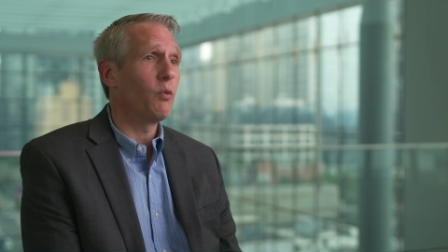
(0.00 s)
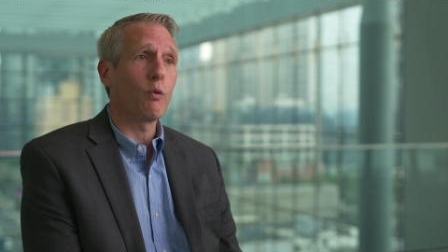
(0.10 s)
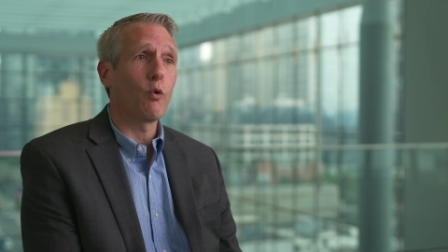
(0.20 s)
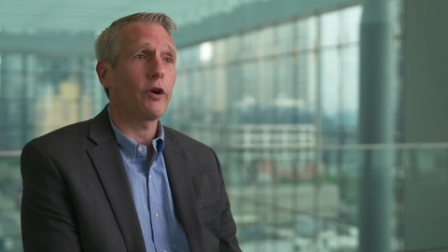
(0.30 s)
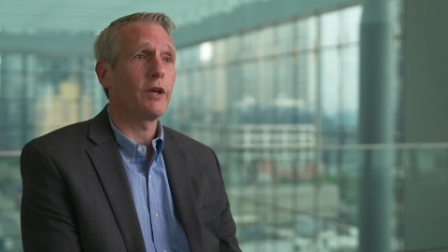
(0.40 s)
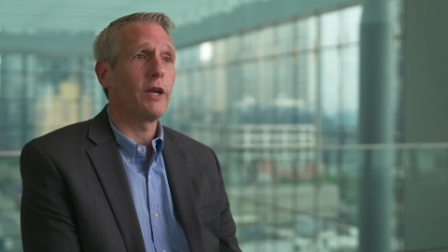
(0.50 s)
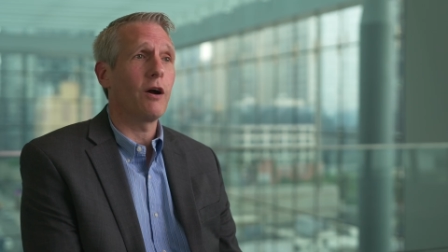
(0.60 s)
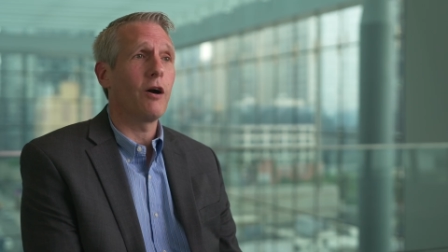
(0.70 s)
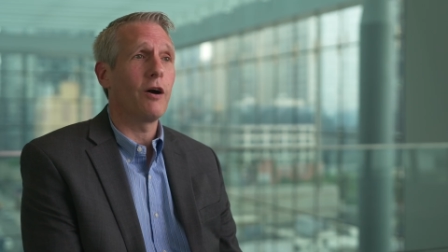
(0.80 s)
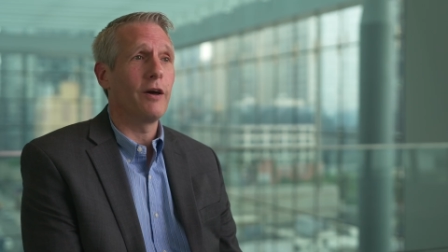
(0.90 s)
We're
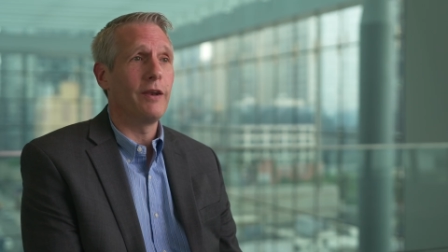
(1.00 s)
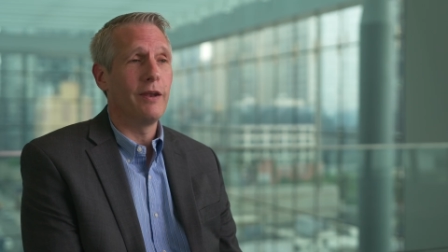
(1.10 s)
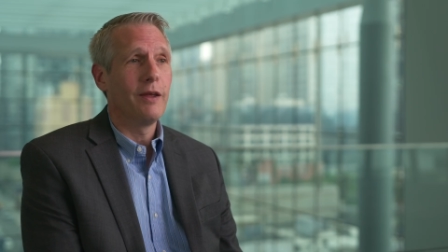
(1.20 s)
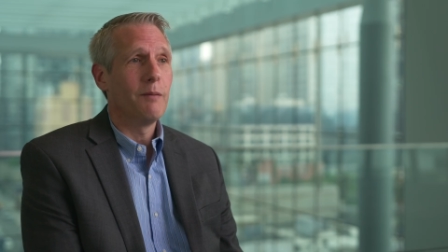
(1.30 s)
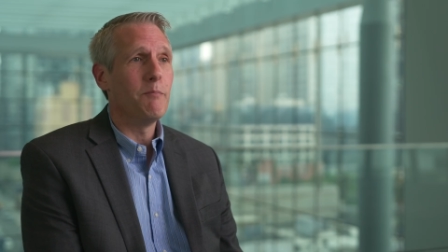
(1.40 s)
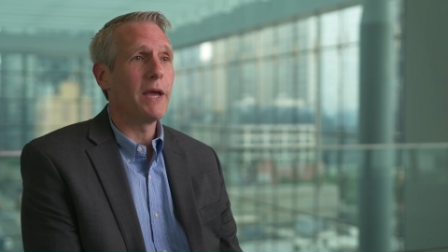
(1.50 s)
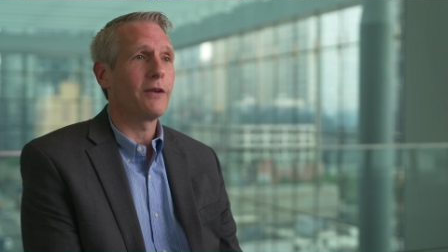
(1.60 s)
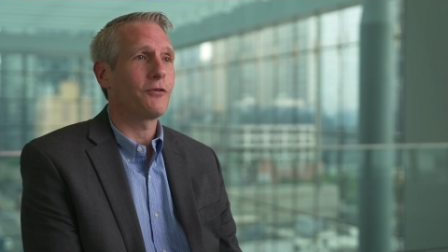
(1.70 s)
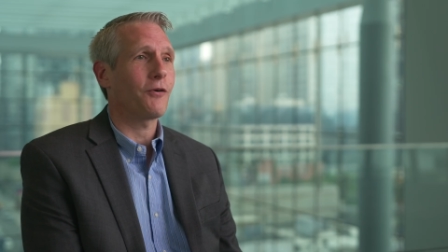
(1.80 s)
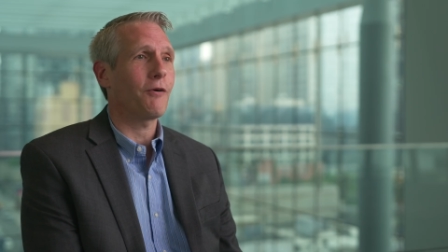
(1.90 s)
working on
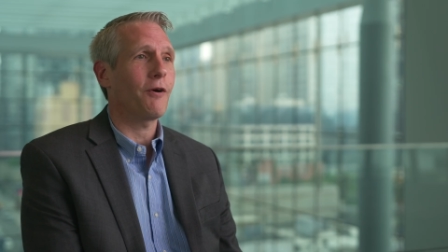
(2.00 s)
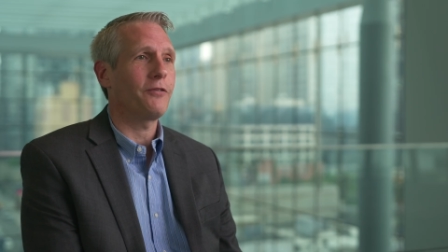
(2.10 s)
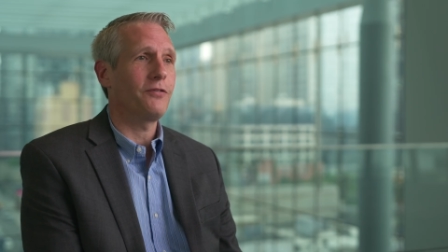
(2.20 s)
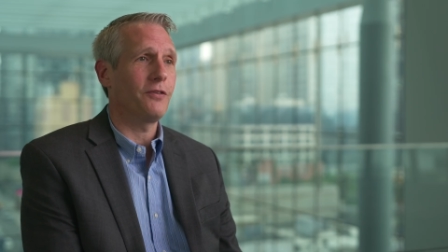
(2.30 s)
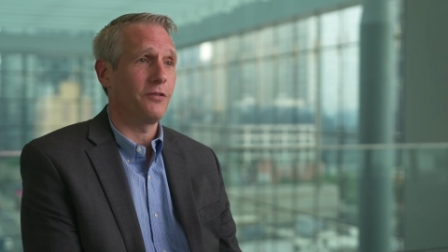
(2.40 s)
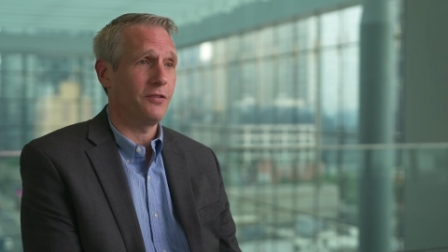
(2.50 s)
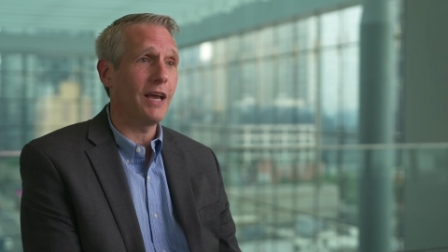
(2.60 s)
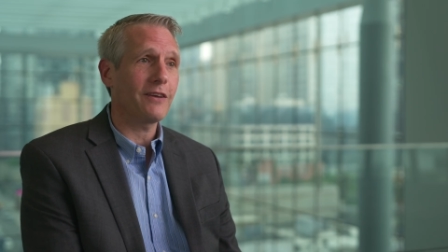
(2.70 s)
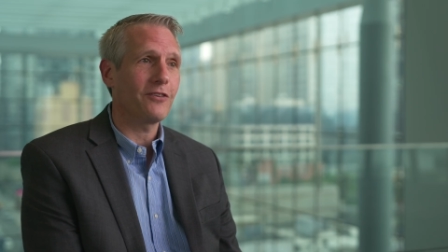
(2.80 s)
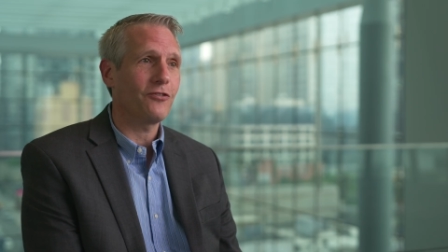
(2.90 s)
making sure our
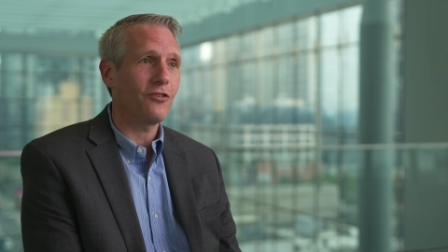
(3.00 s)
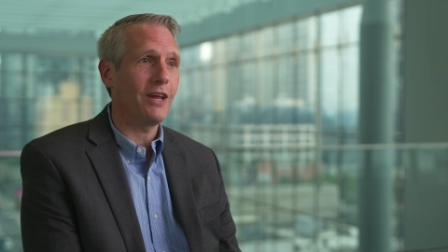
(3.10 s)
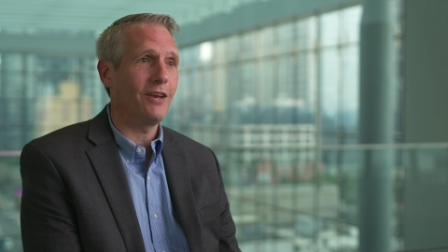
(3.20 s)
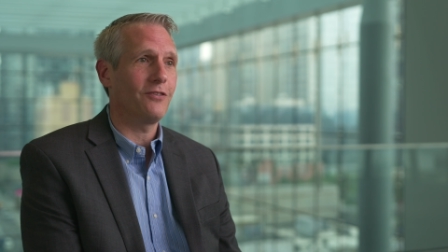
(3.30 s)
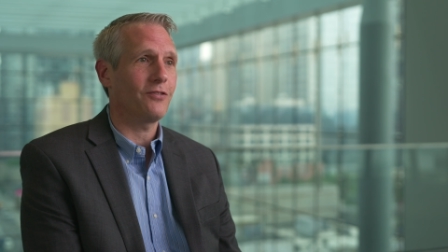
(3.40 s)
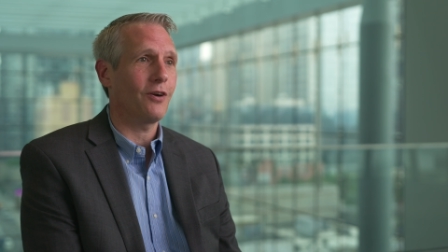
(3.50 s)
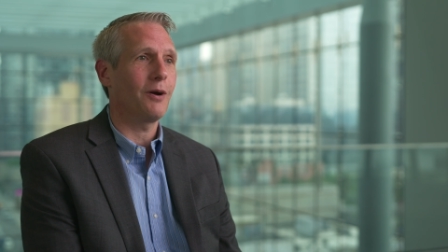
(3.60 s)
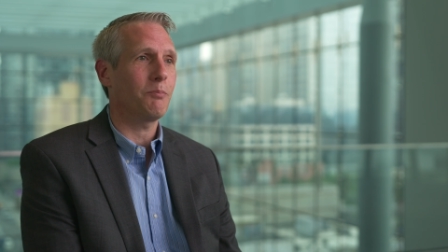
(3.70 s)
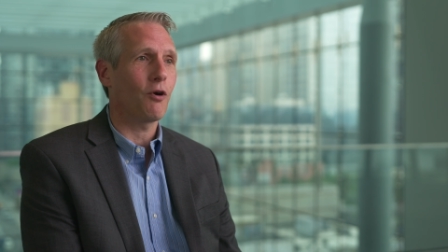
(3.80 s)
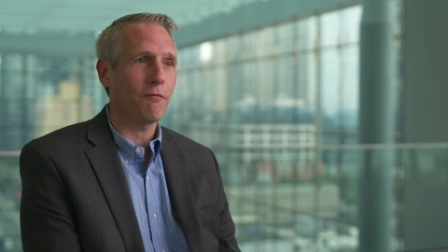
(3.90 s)
CXexchange
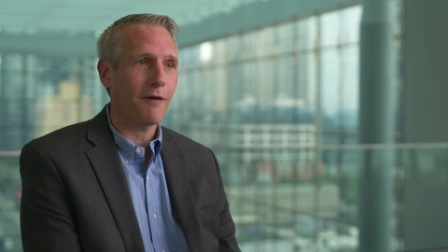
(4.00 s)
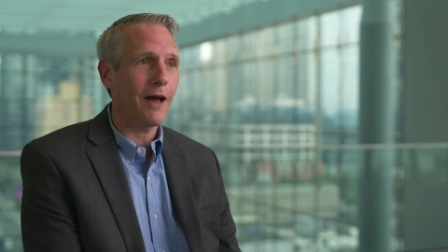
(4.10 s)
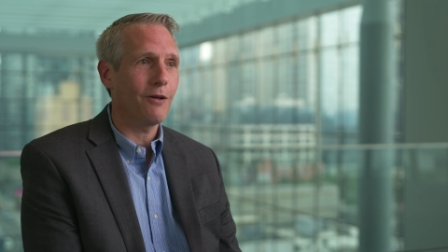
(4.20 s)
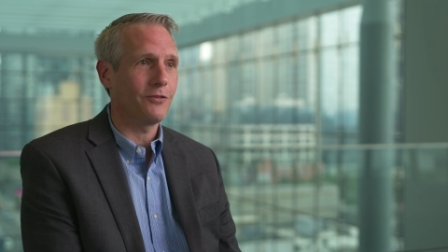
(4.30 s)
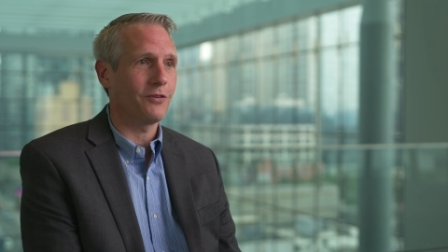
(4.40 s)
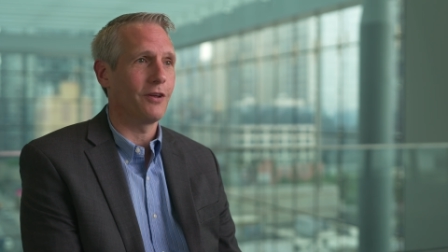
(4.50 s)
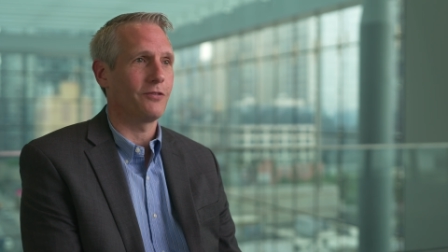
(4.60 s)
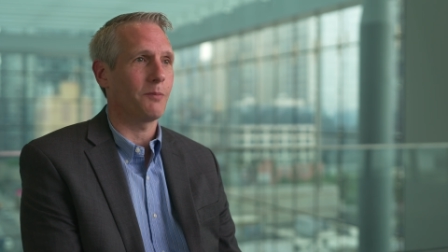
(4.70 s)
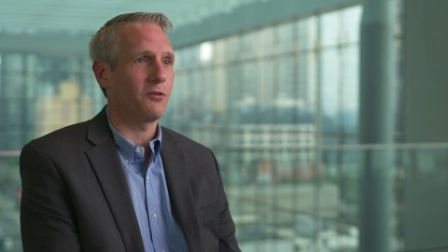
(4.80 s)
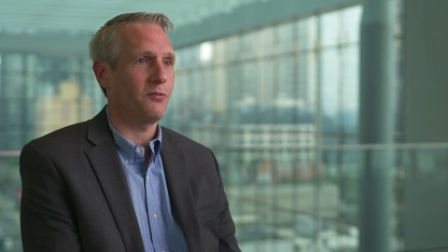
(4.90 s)
uh, profile is,
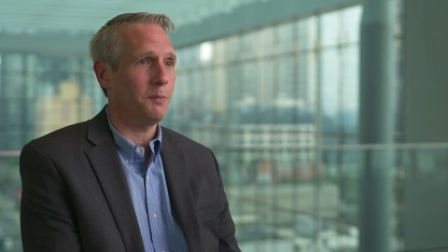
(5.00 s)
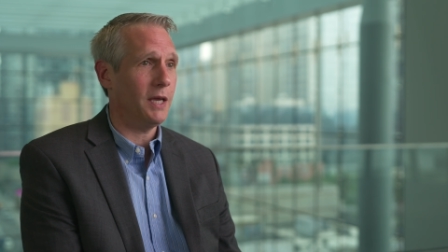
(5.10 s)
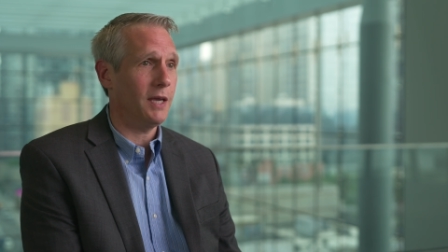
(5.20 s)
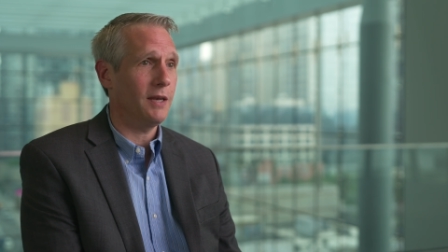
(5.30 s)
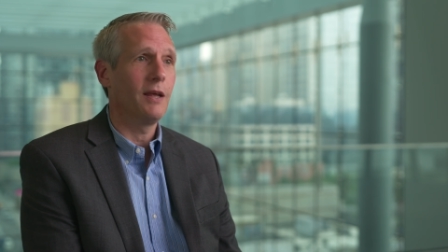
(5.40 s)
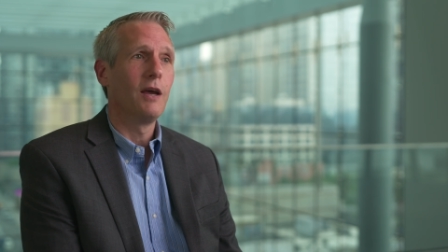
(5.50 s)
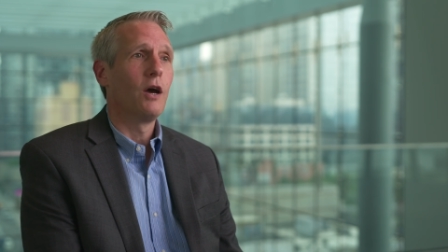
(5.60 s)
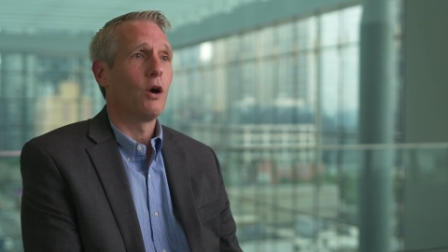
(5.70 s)
is, up to speed,